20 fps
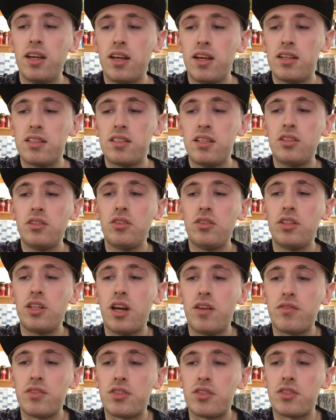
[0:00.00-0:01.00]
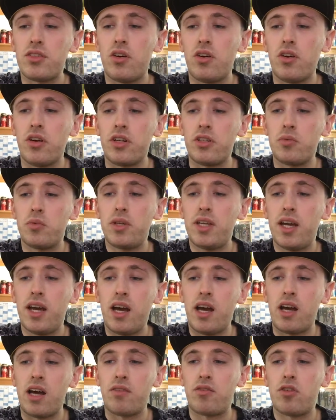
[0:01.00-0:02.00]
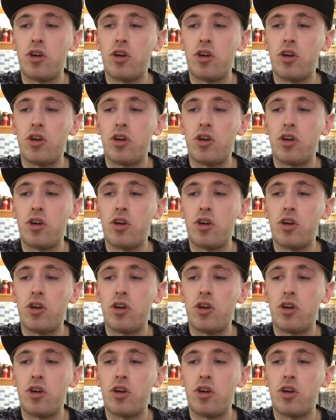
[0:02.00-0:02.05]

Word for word: So looking on the other side, we have